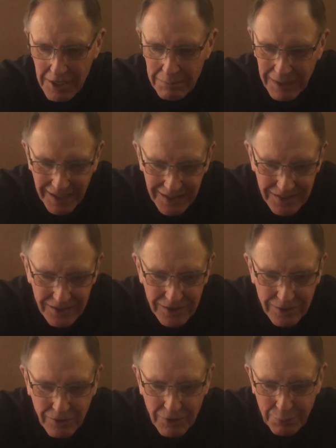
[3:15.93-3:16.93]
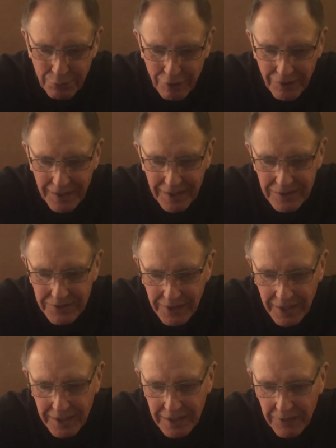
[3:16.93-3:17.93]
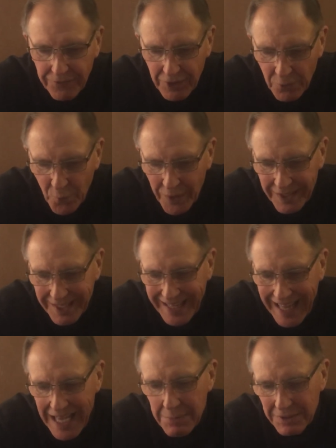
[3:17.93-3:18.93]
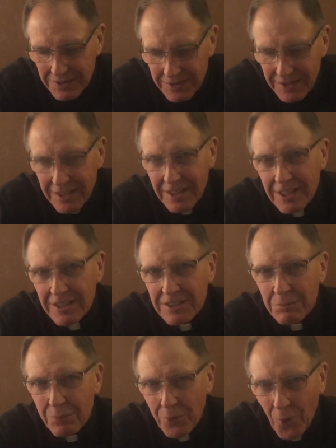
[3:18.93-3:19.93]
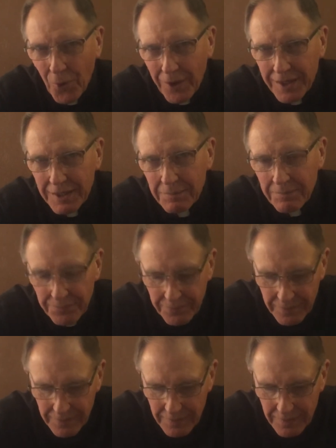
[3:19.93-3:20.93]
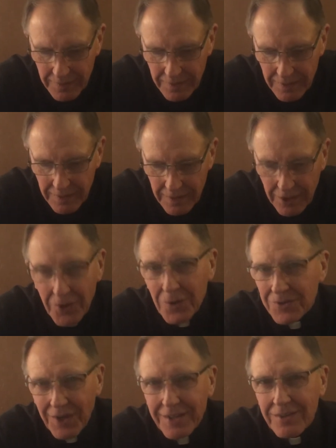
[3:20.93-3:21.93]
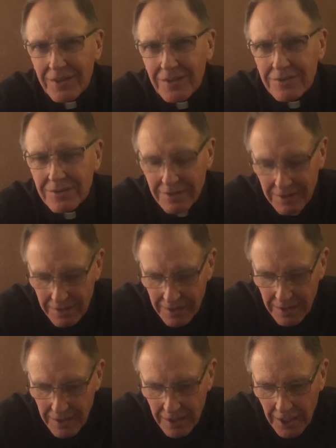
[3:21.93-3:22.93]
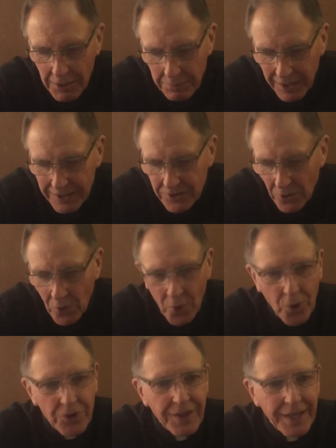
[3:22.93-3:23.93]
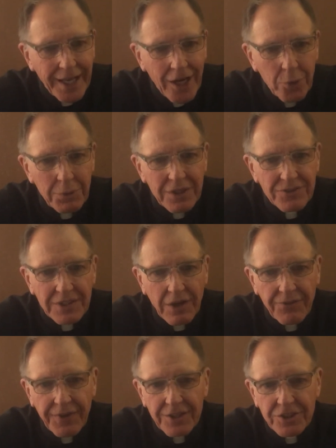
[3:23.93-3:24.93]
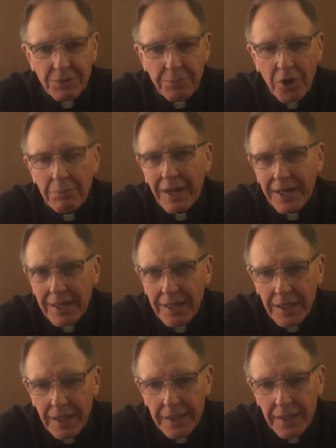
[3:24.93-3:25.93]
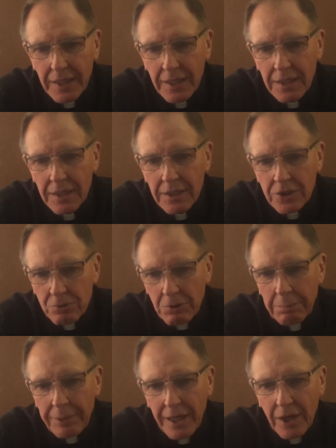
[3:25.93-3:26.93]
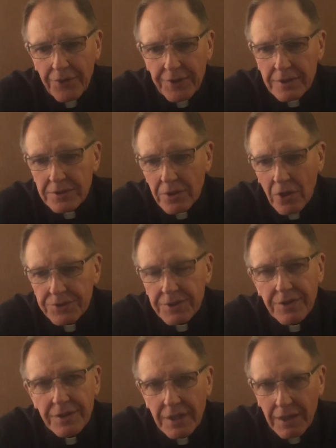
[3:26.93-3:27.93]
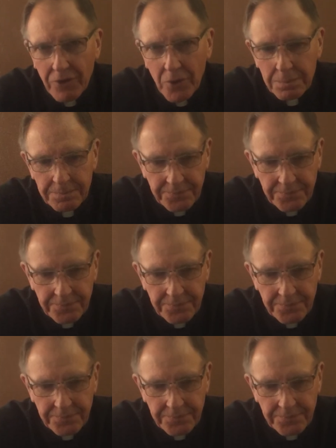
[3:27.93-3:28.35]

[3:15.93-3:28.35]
But listen to the prayer that is said if and when an amice is employed. It goes like this. Place, O Lord, the helmet of salvation upon my head to repel the assaults of the devil.